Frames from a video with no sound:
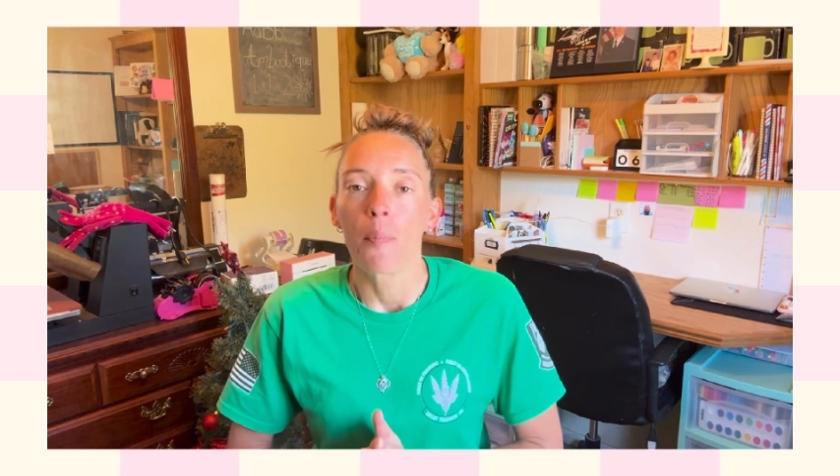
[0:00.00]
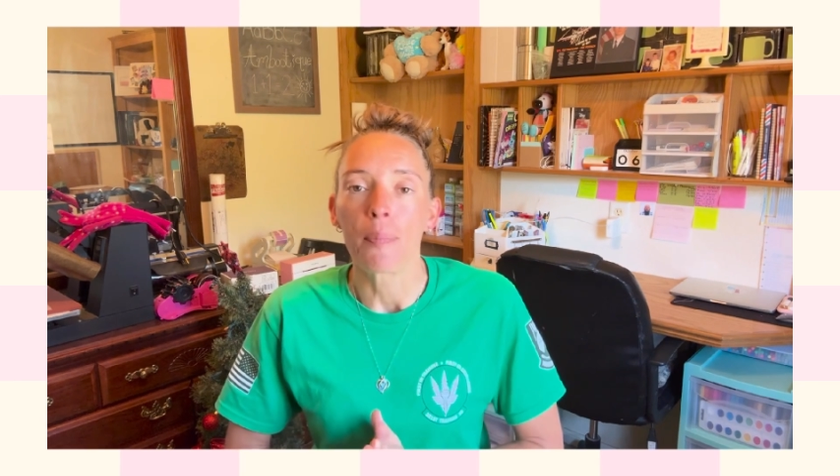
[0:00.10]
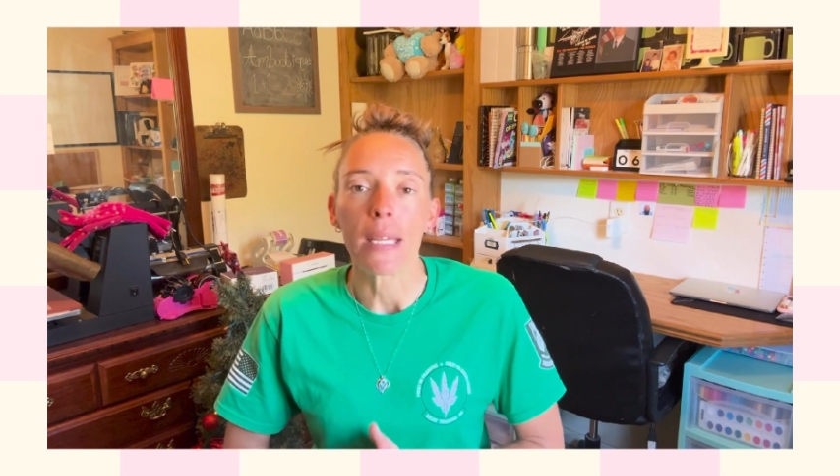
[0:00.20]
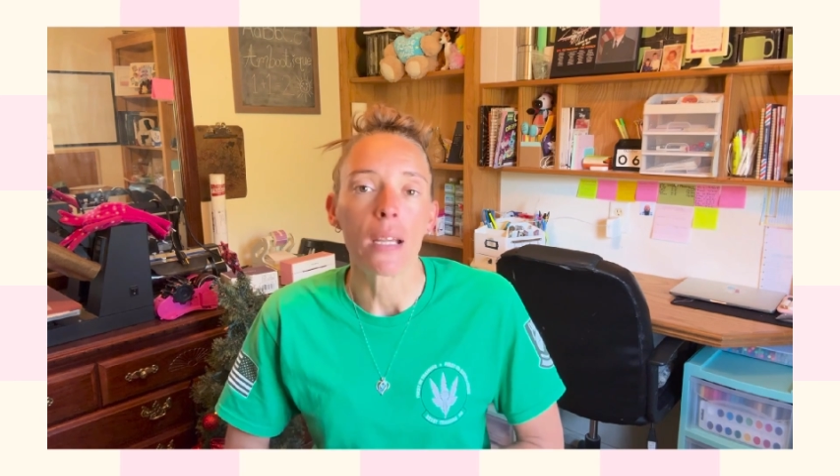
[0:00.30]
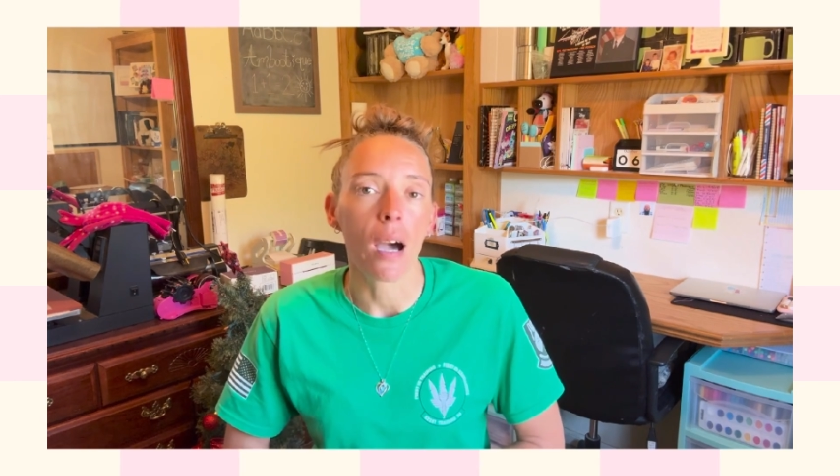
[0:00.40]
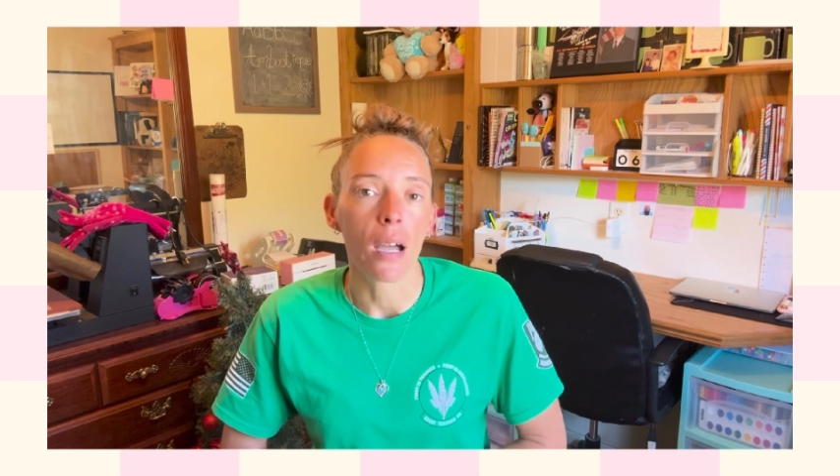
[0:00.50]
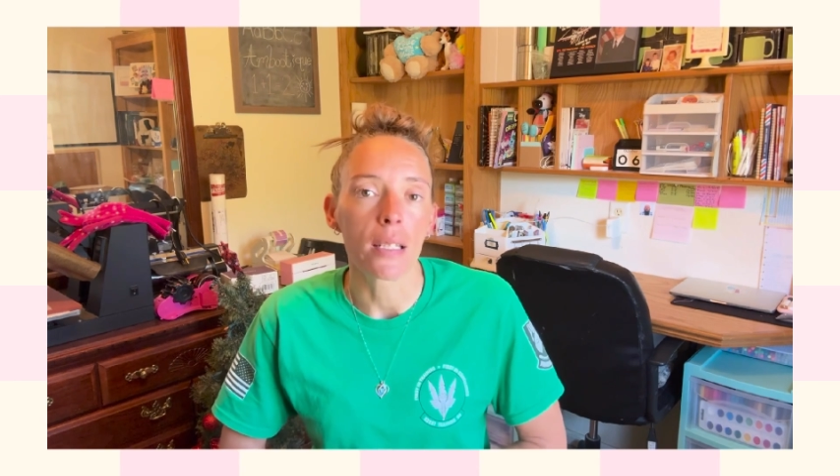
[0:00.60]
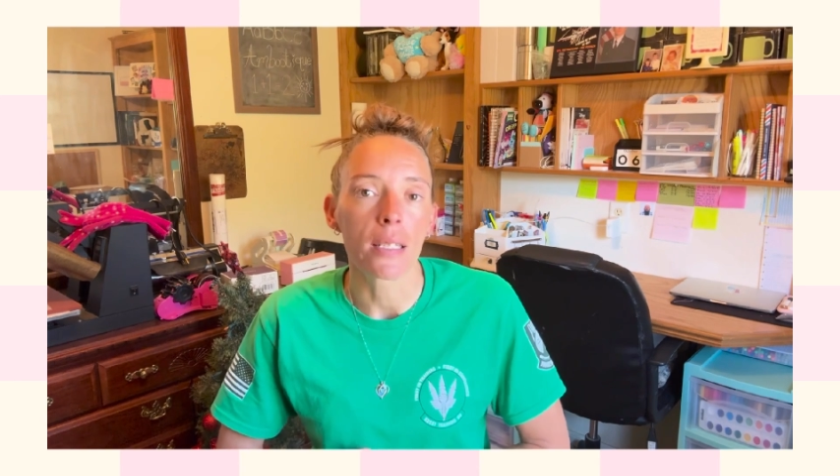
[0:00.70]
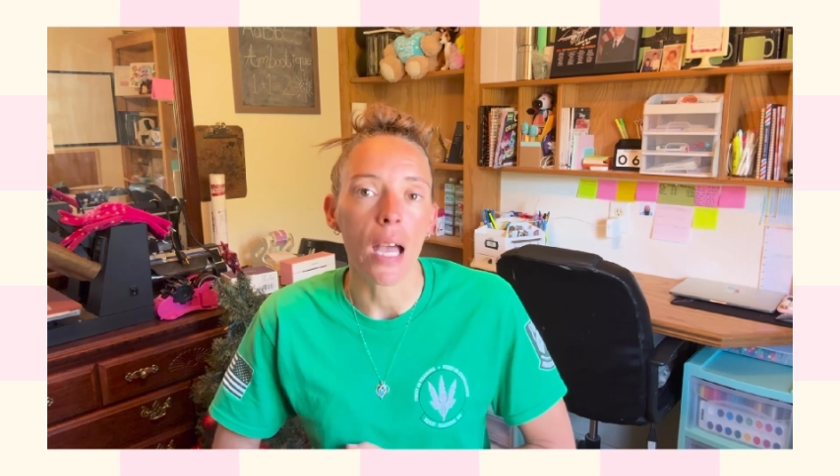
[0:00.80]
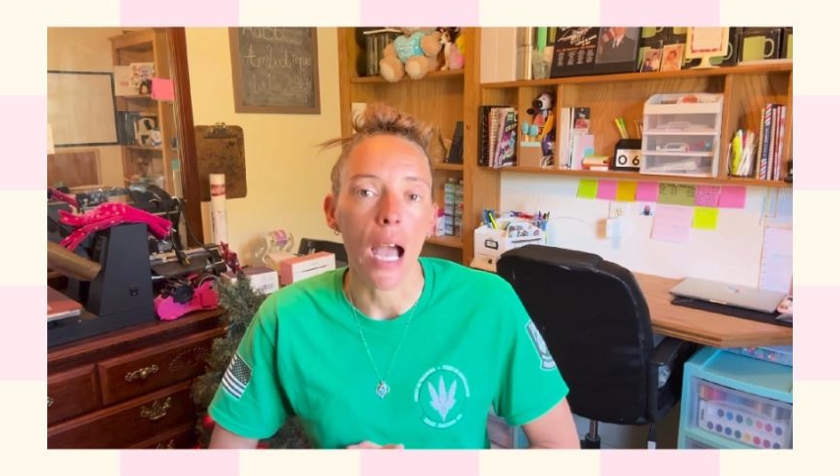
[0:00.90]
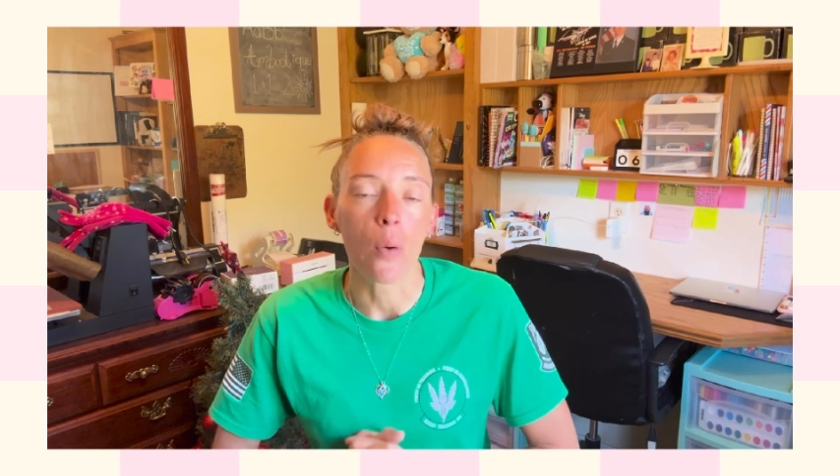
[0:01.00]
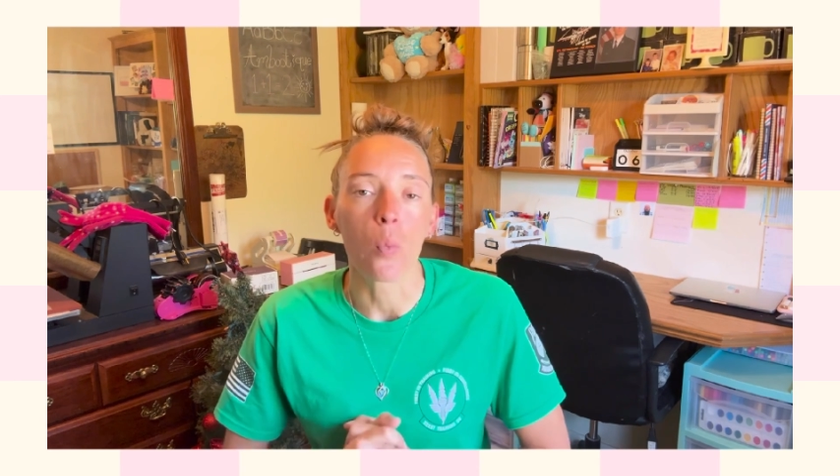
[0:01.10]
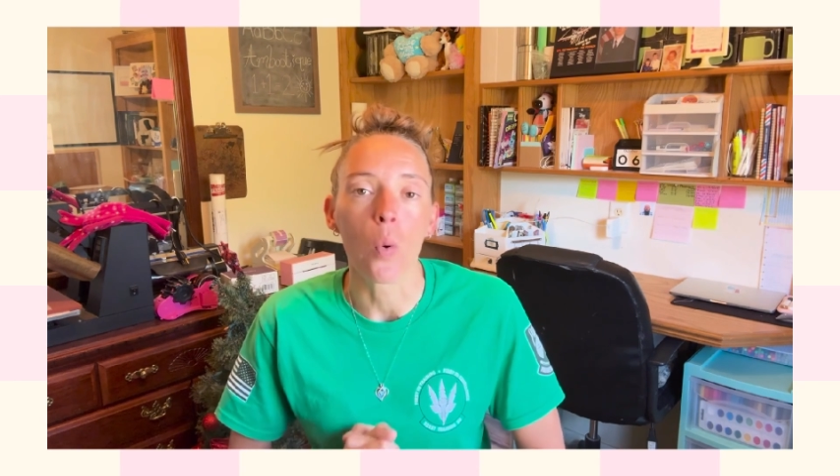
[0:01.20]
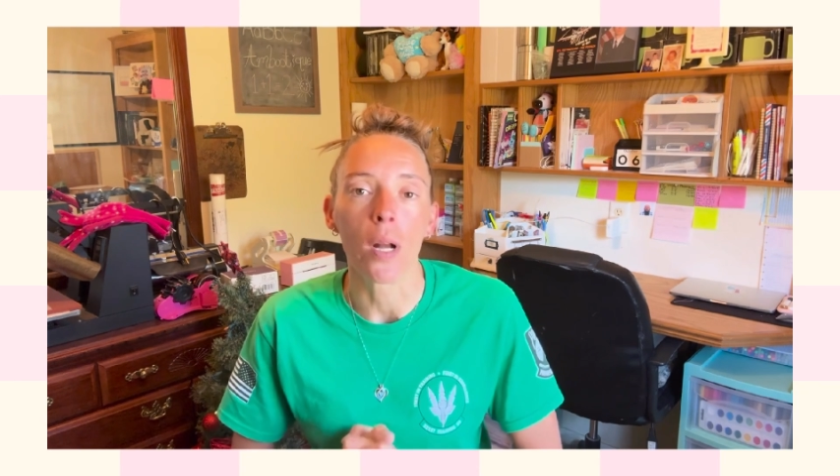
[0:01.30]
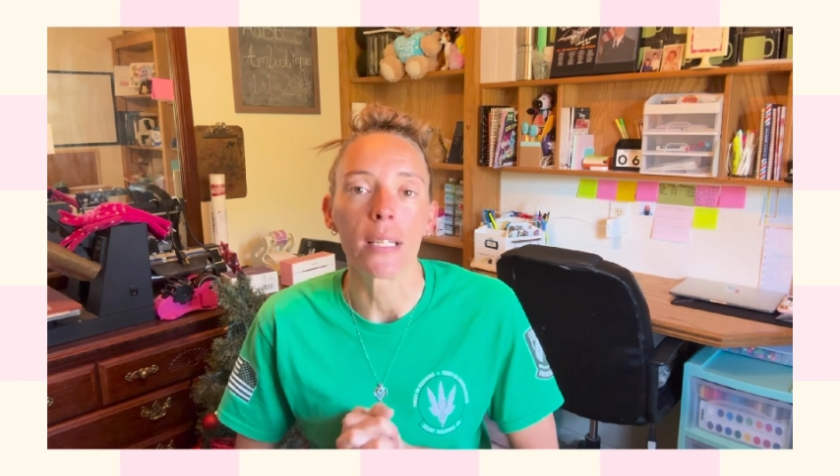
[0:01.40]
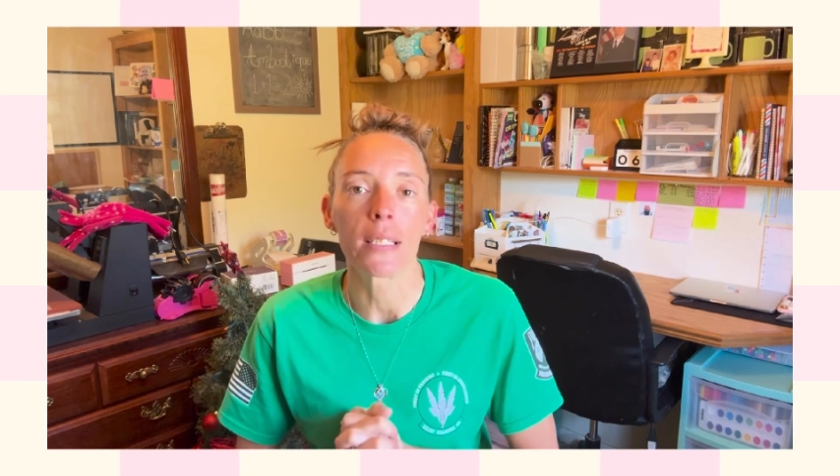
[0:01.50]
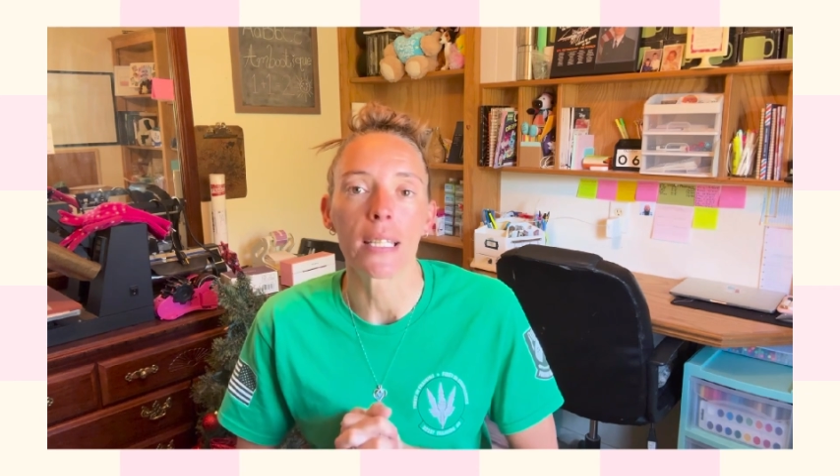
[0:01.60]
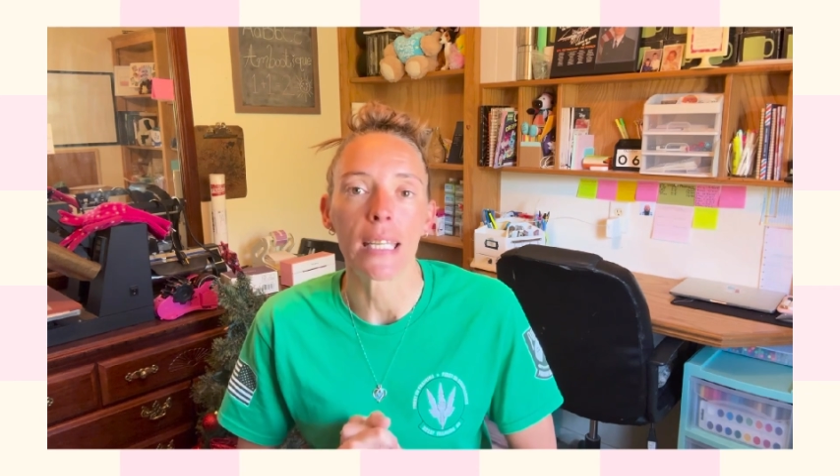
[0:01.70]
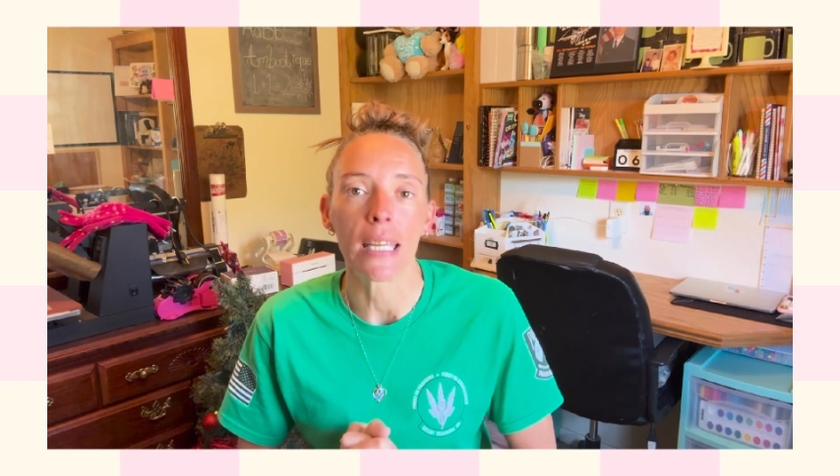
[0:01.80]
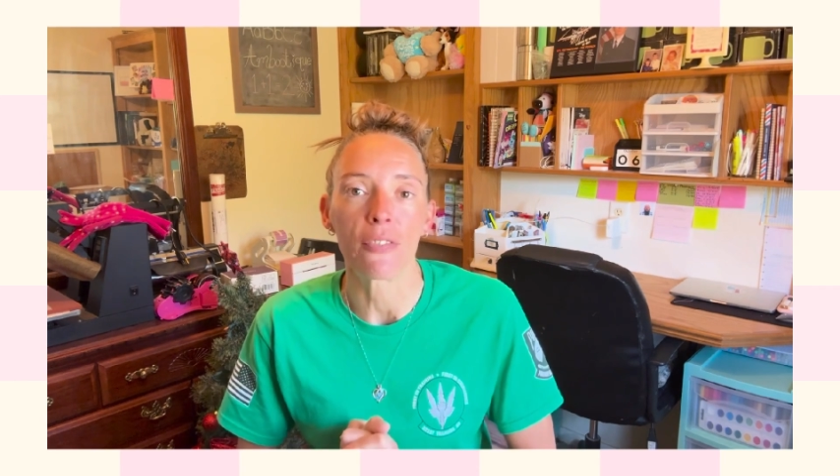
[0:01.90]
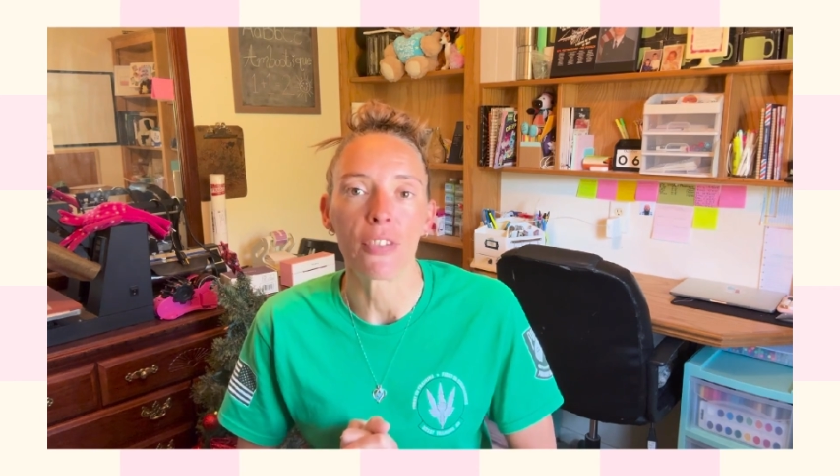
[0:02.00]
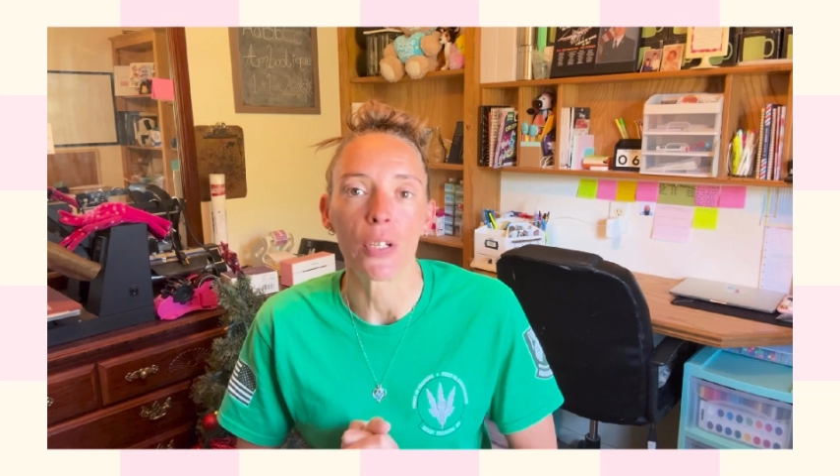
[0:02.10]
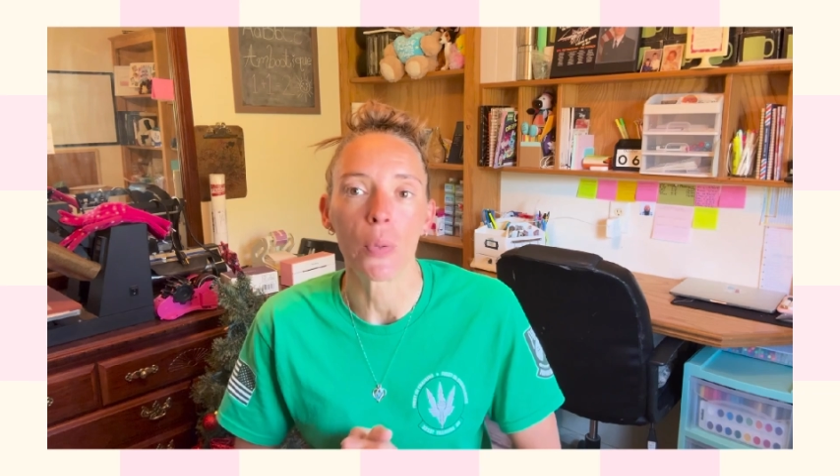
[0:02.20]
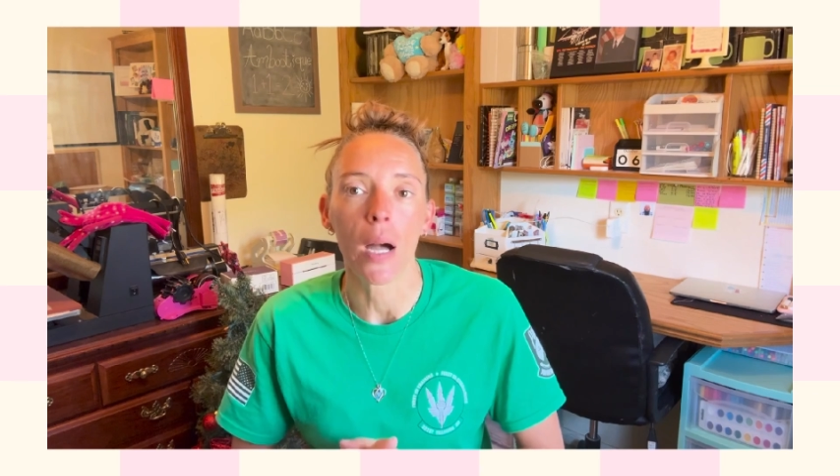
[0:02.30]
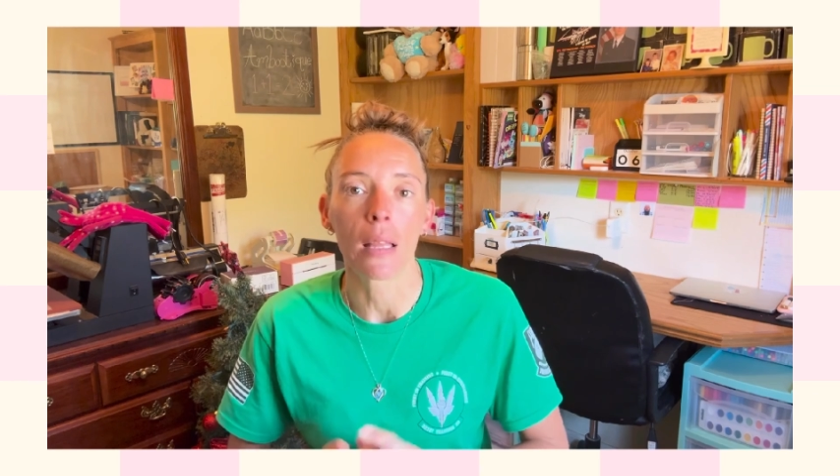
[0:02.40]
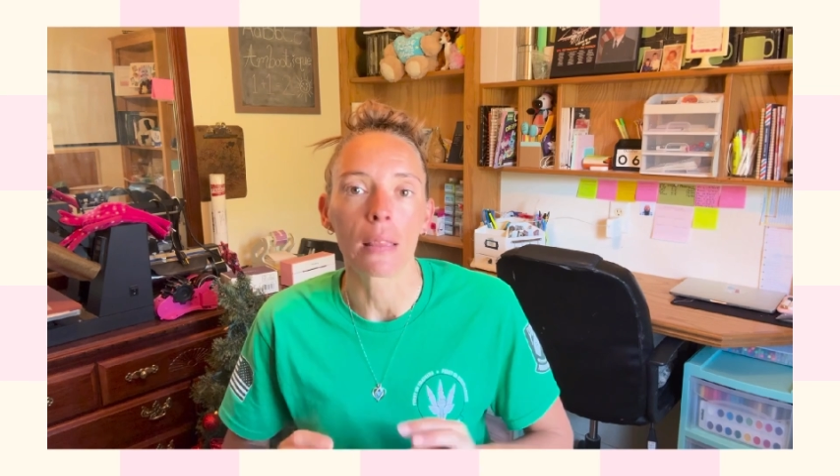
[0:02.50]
because I wanted to give you a